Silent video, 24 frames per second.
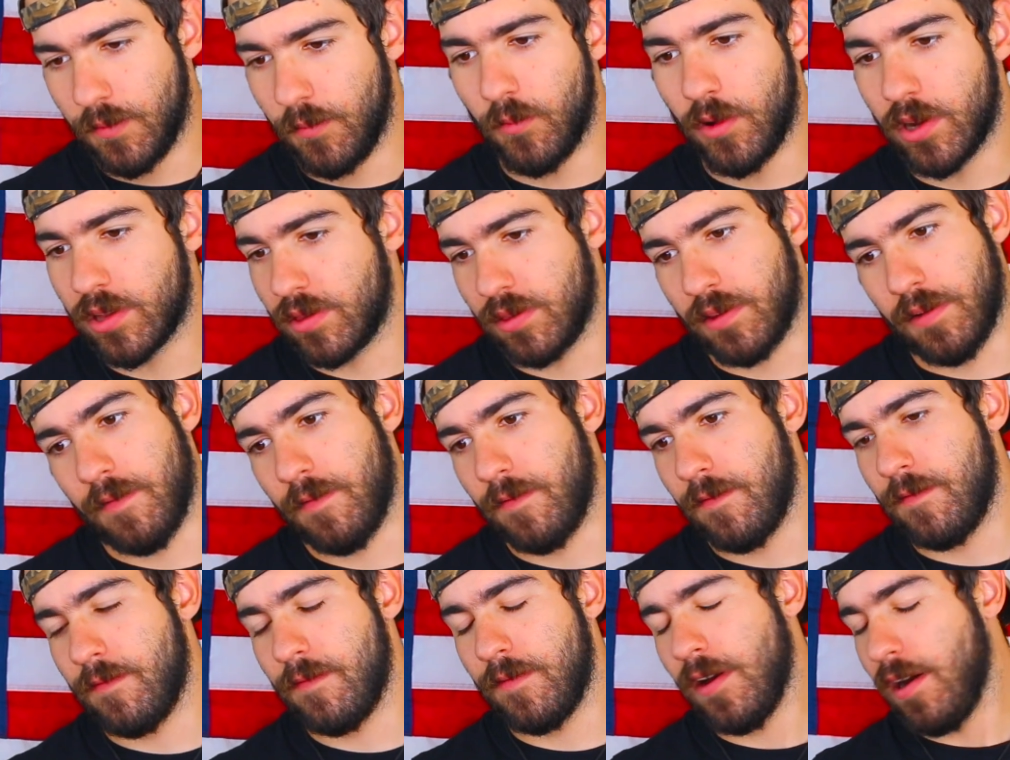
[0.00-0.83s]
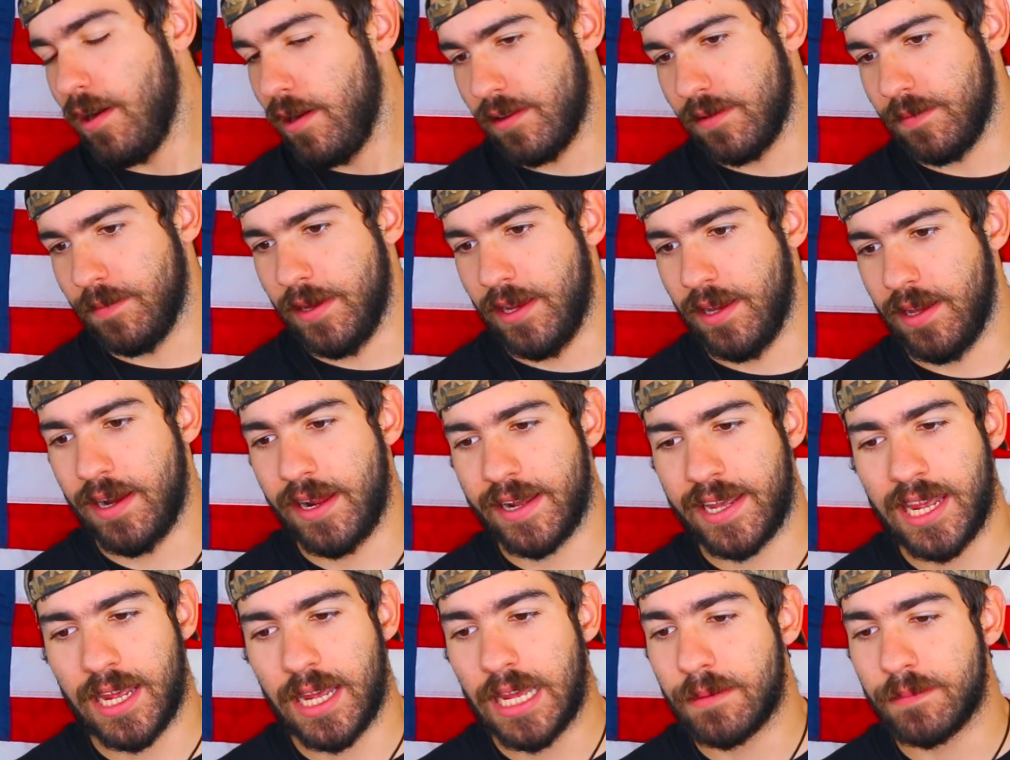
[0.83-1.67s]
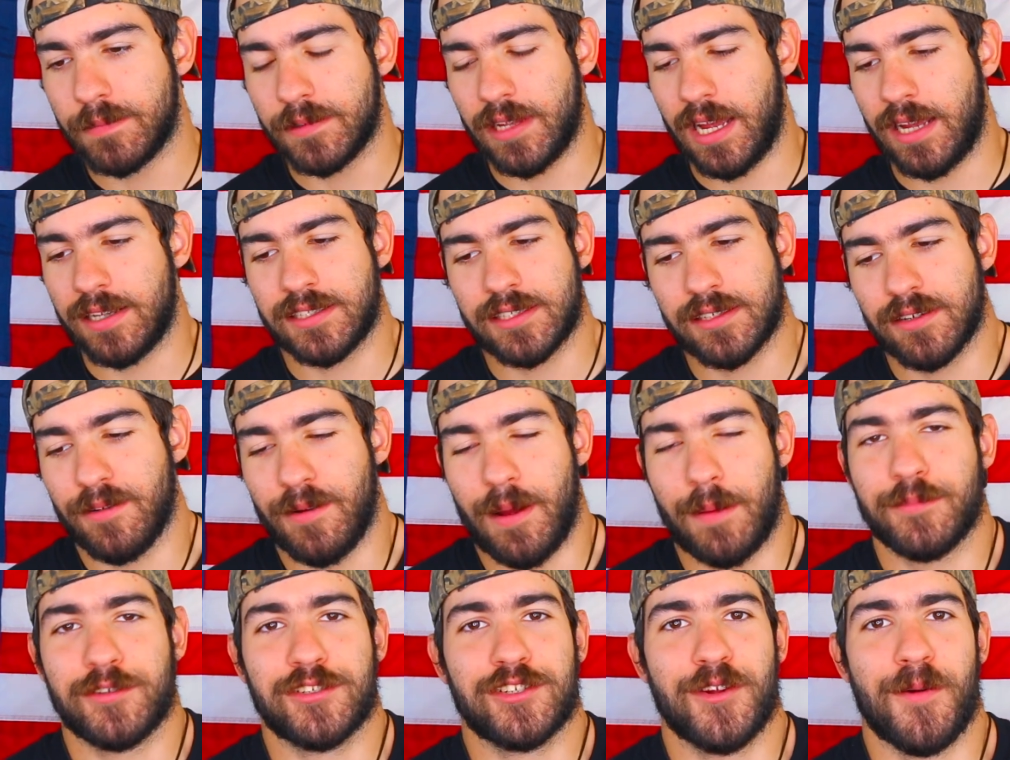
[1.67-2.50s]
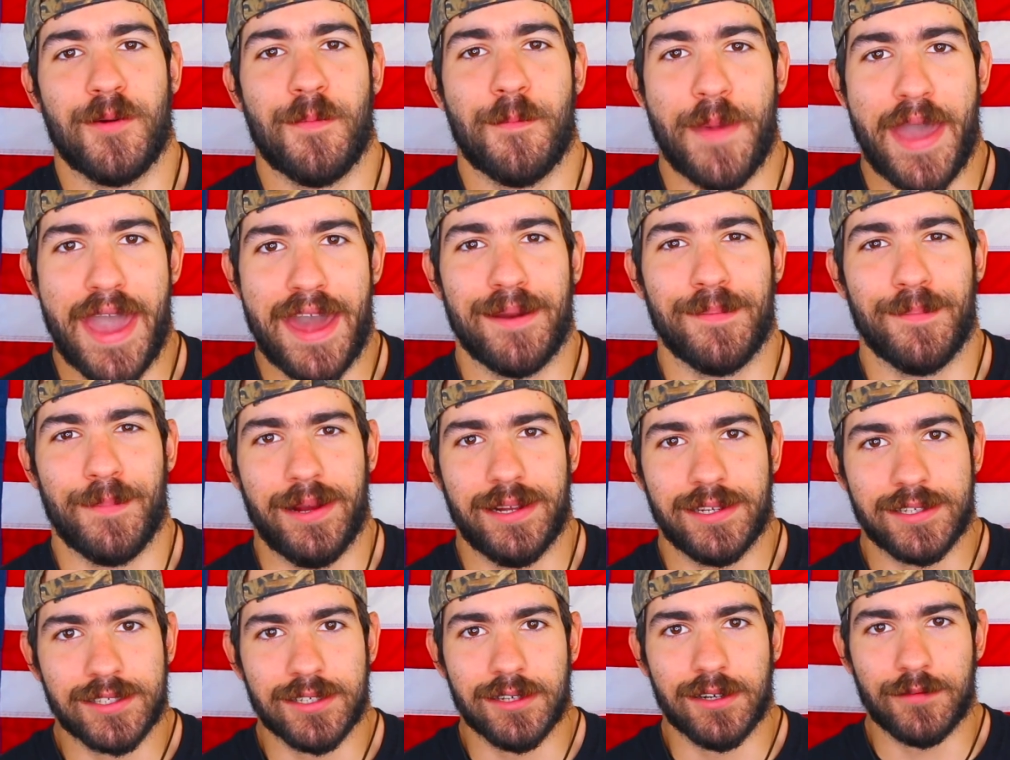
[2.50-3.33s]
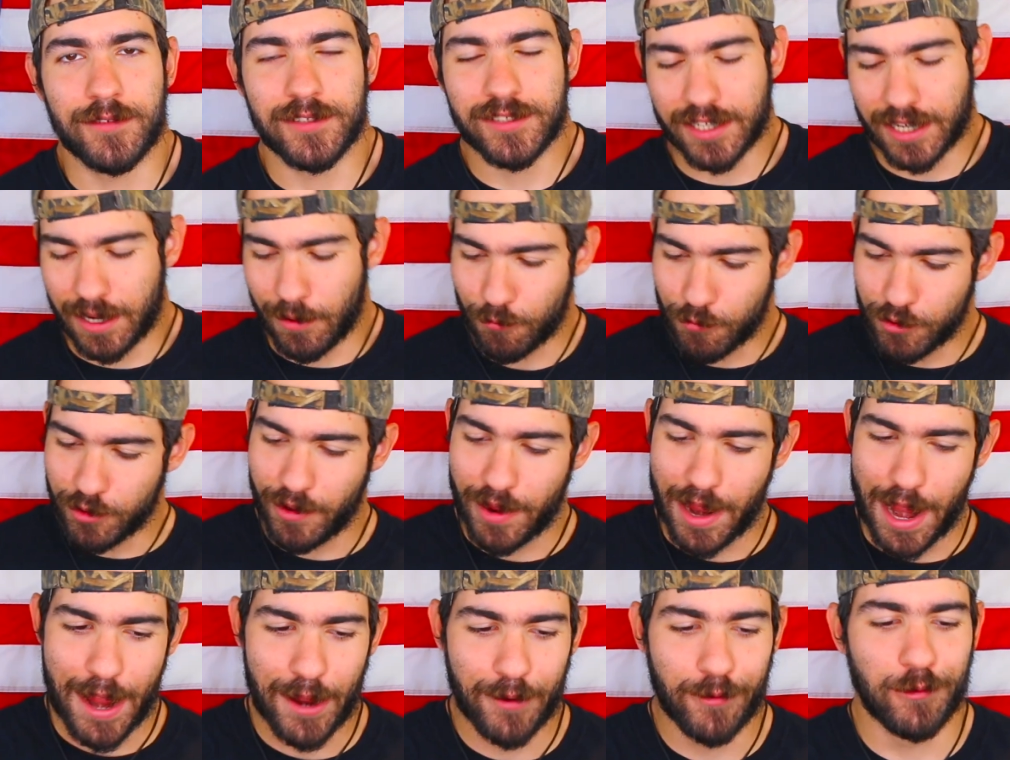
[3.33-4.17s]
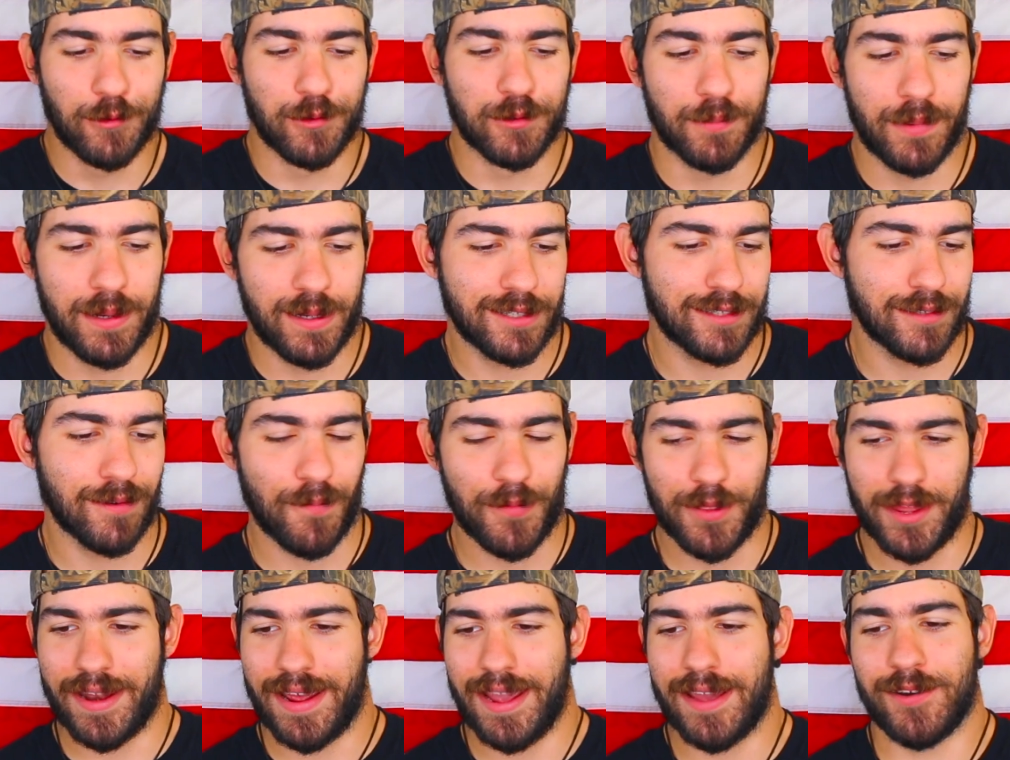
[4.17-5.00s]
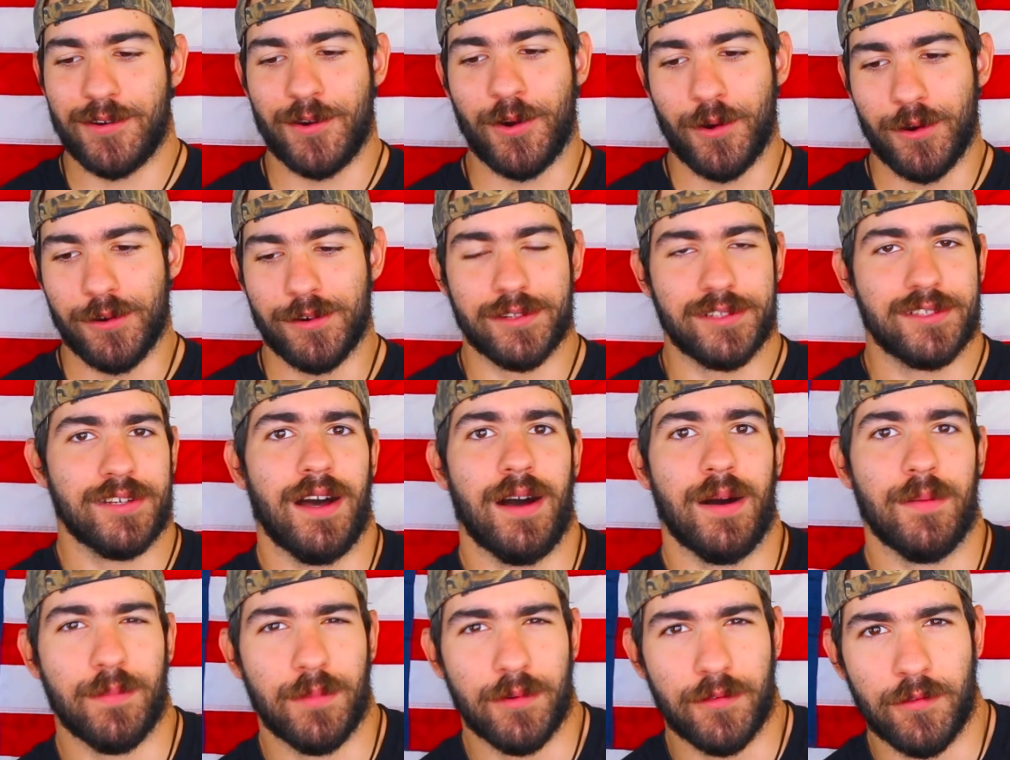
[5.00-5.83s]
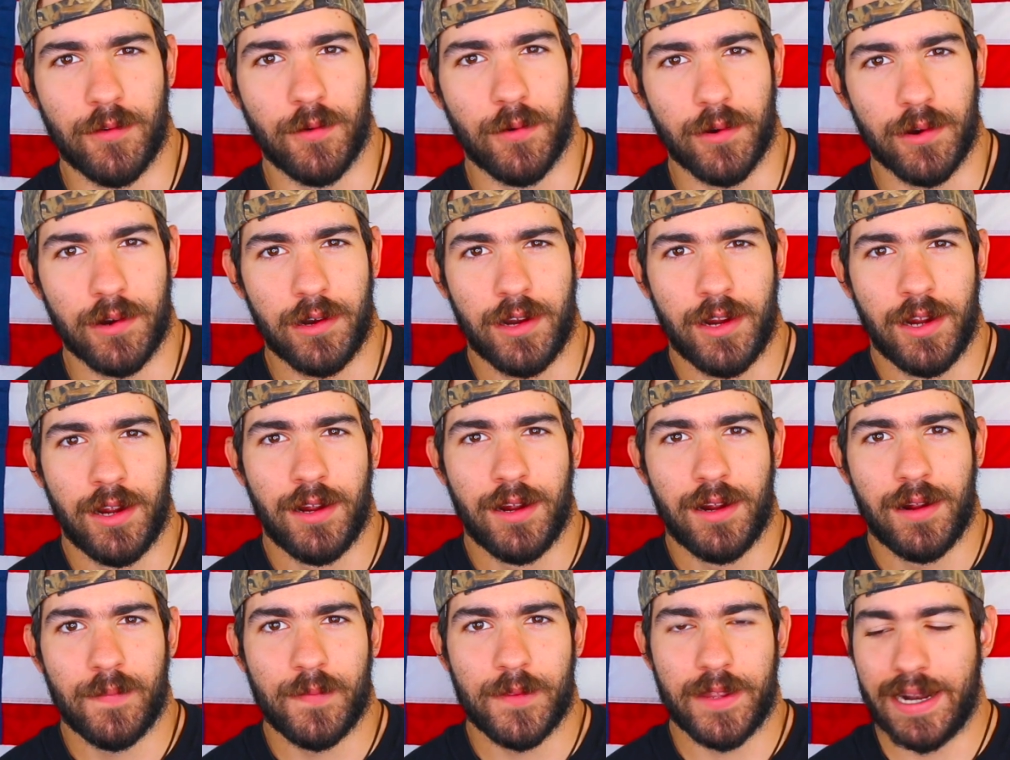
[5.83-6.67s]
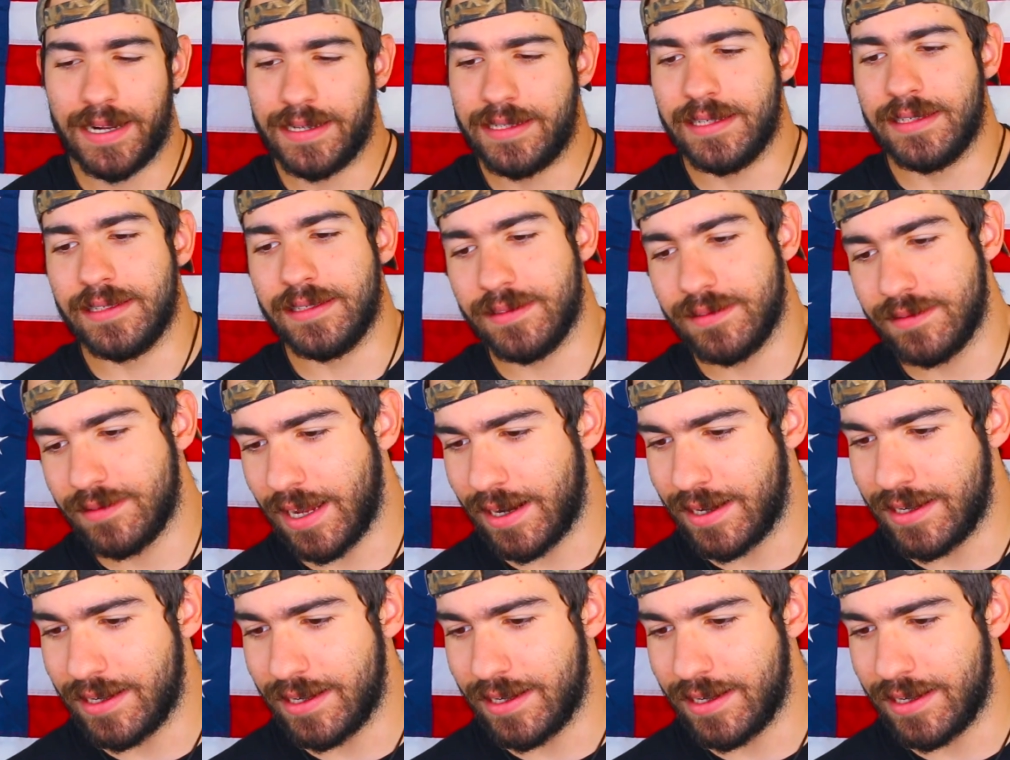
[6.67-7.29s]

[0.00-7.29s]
What the fuck, man? I can't. I still. I'm still mad at myself. It's like I'm real angry with myself that I hadn't heard of Tom before, that I didn't.